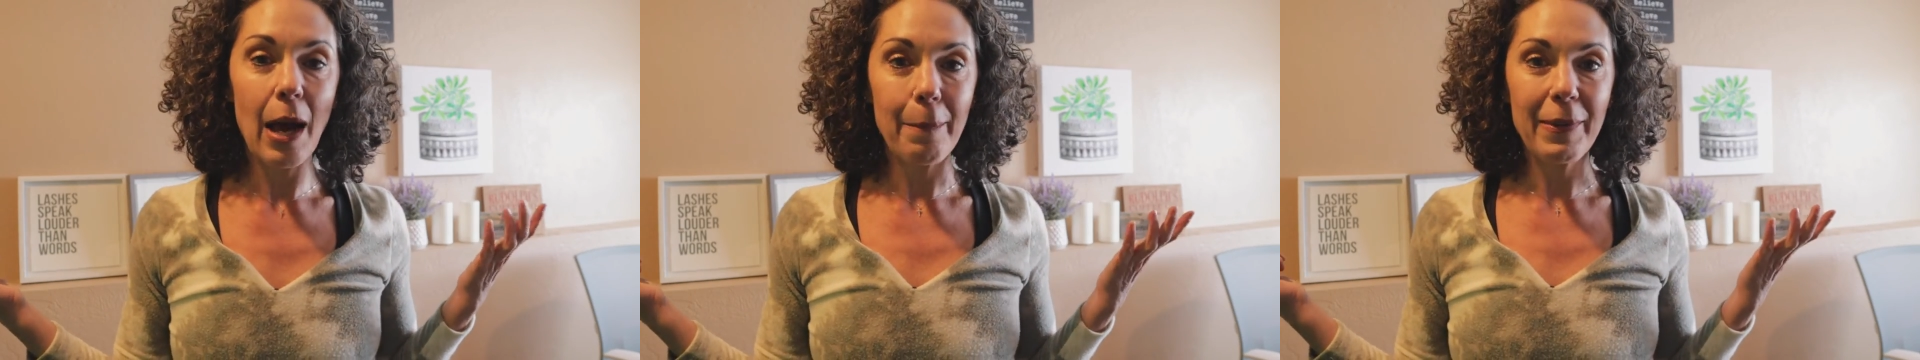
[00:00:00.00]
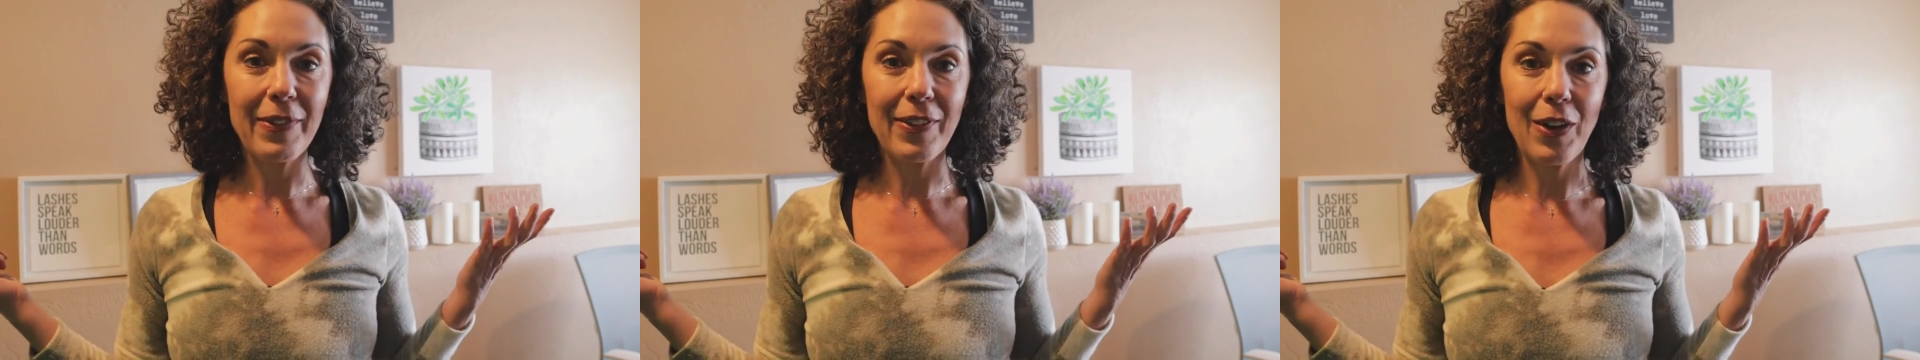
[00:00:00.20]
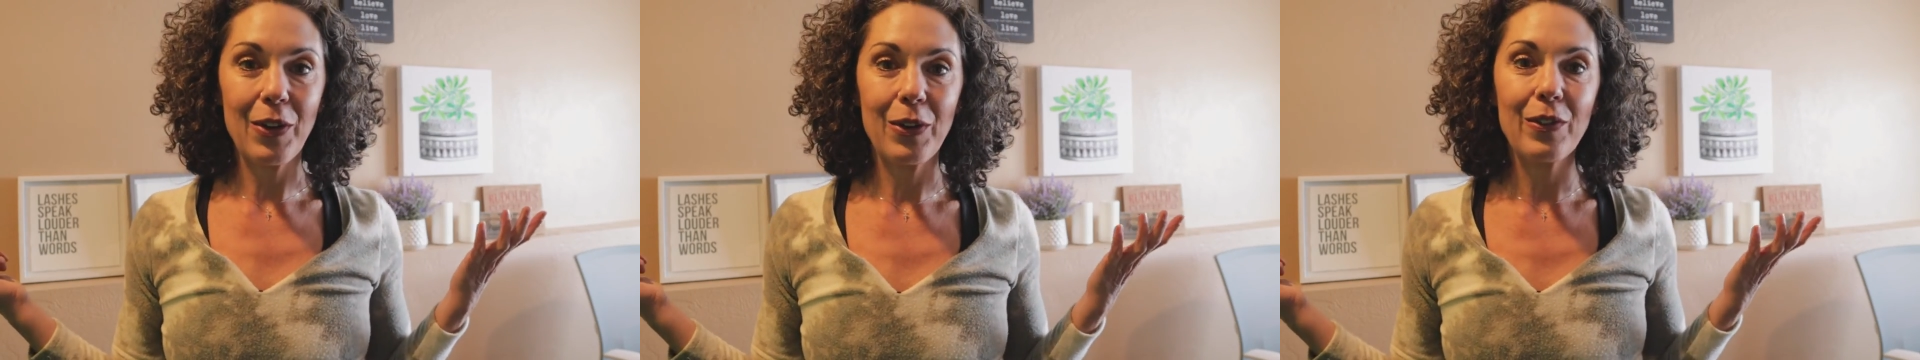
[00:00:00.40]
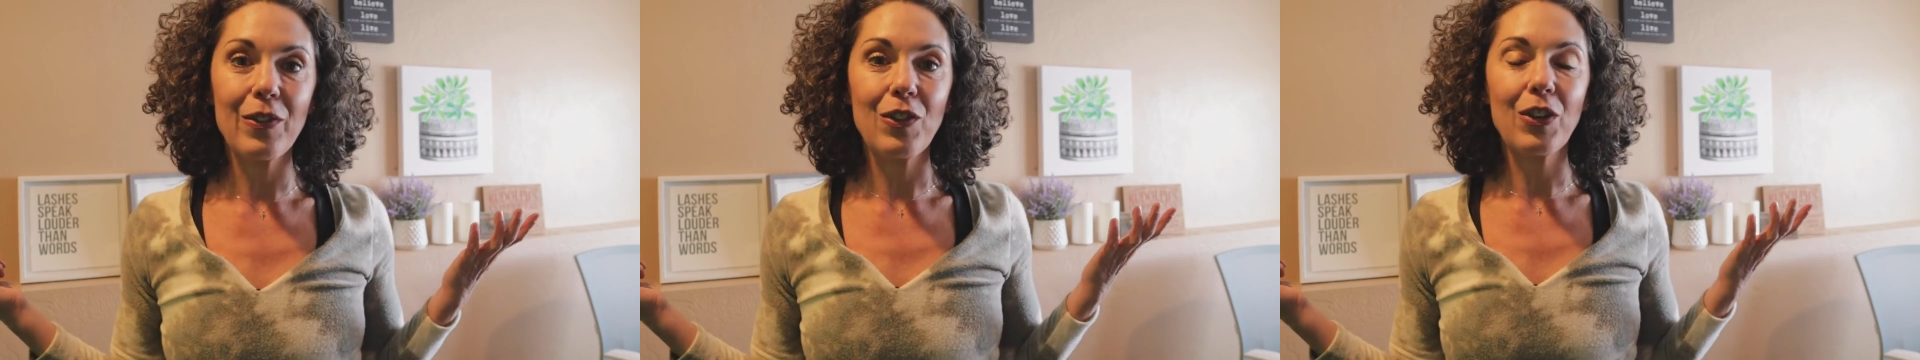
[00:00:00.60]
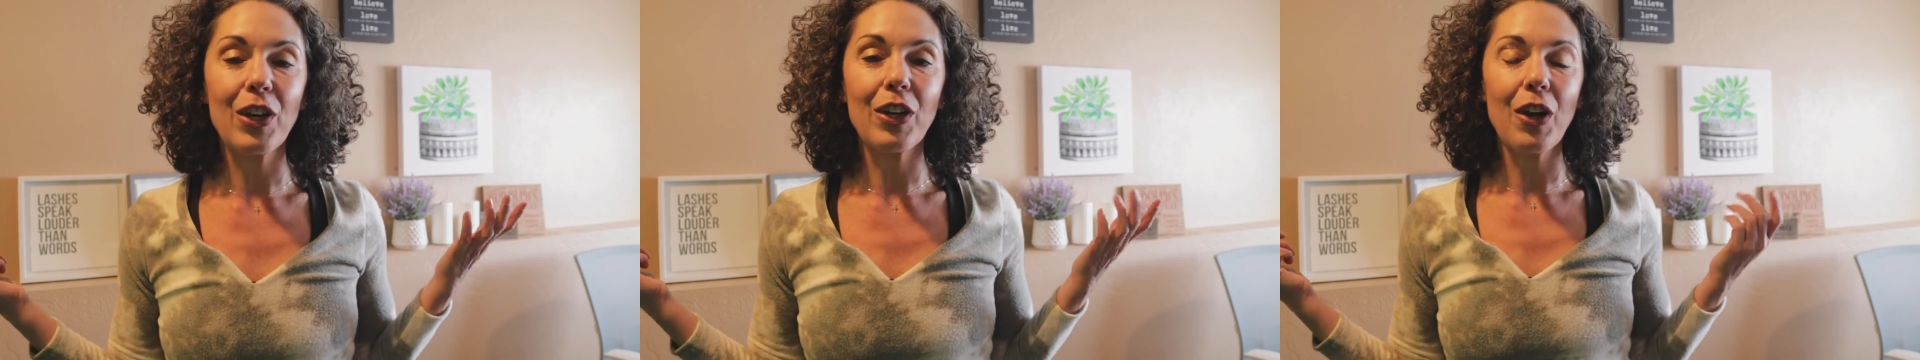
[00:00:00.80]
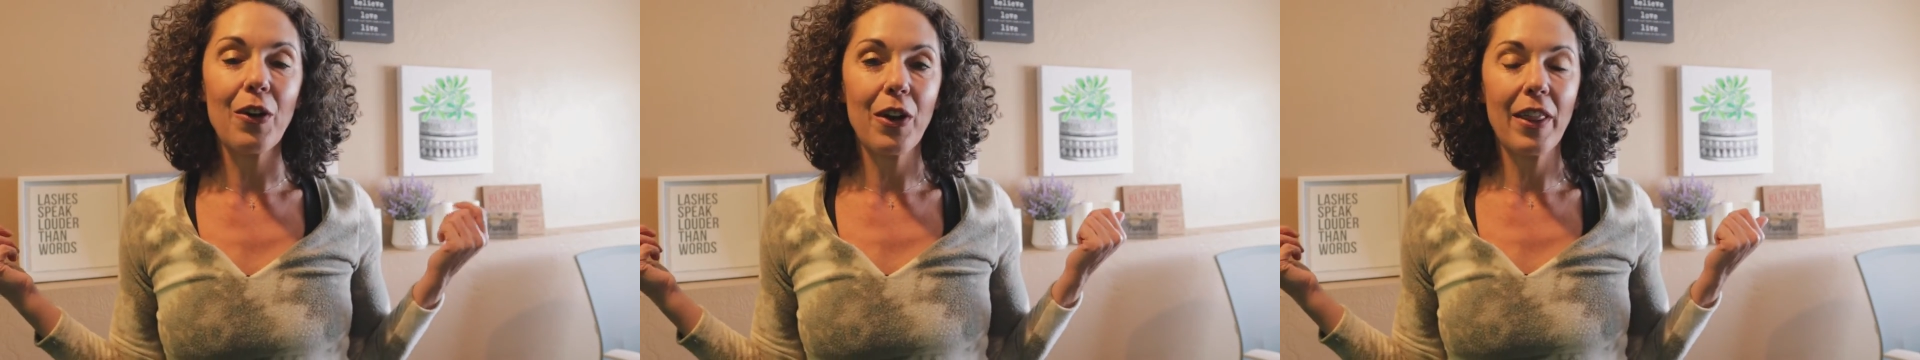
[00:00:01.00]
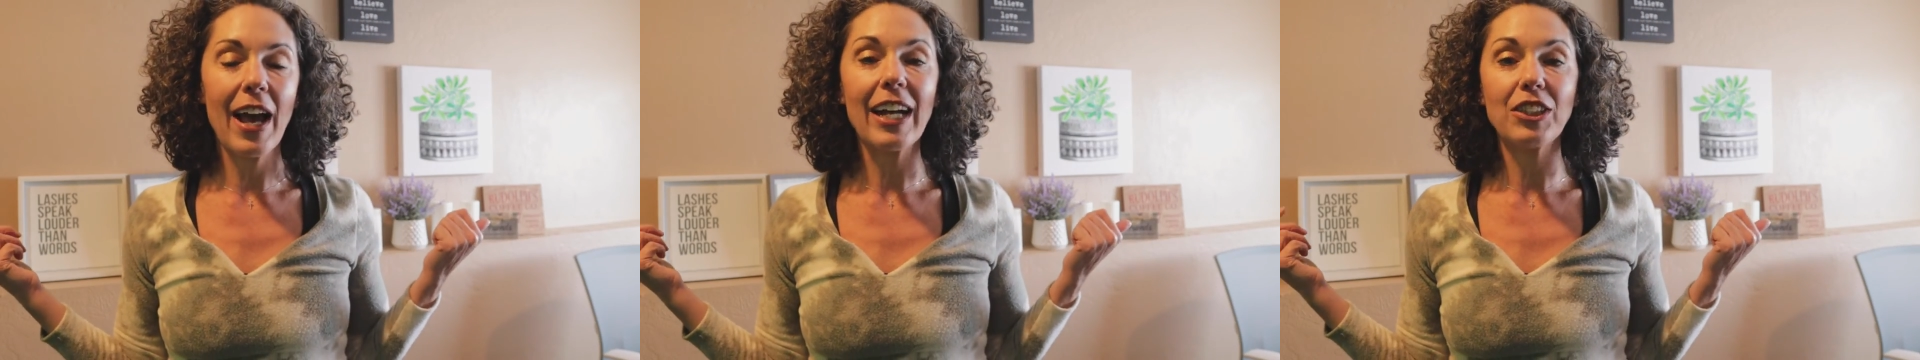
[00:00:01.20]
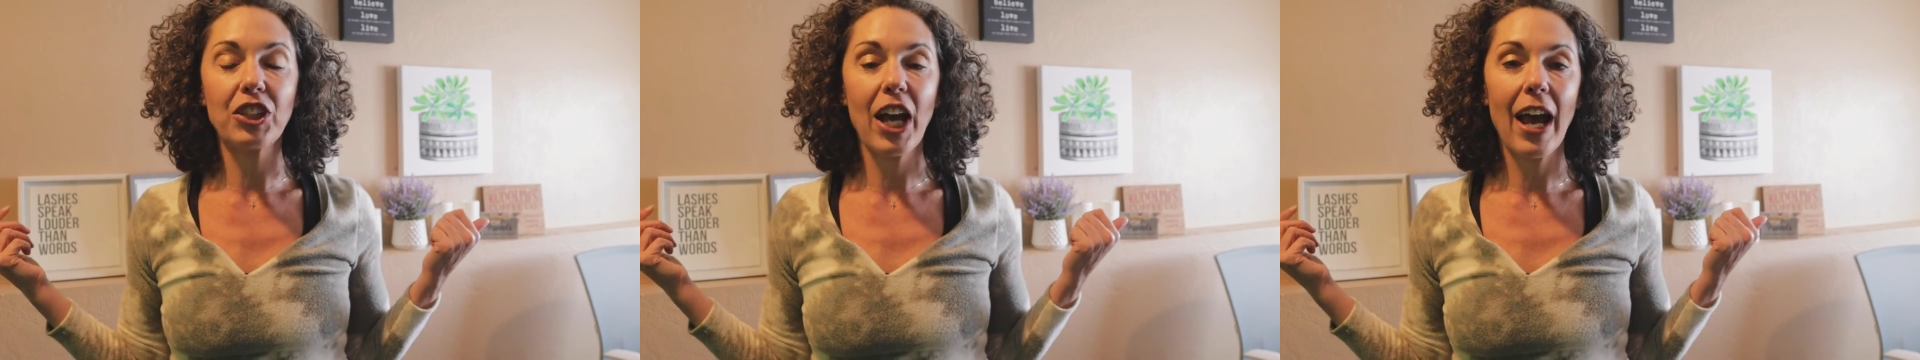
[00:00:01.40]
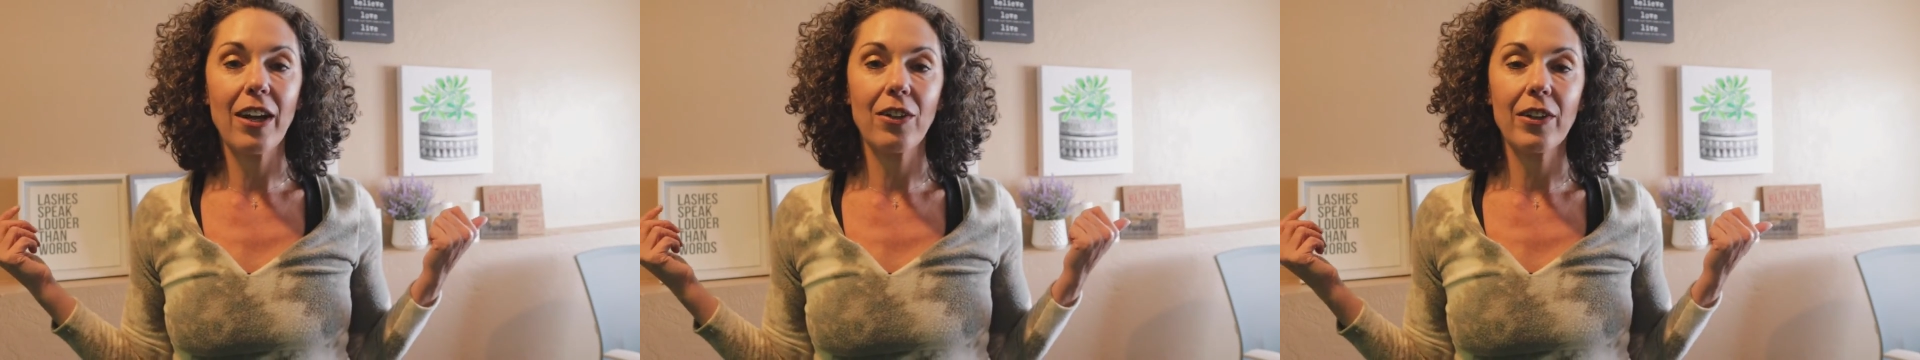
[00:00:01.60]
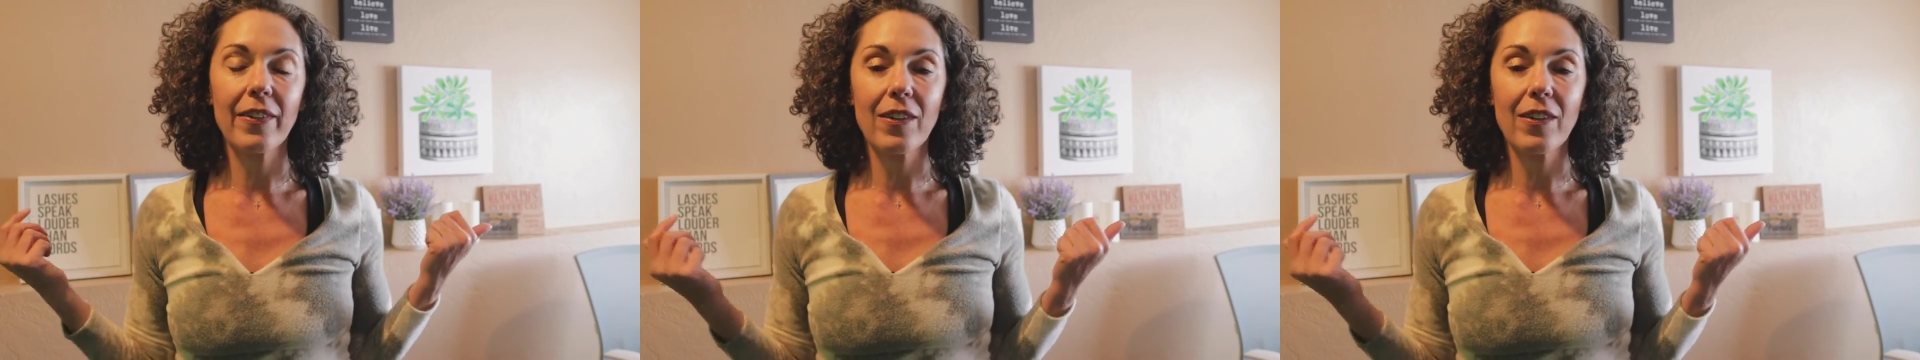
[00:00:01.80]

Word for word: episodes, you can go to that channel.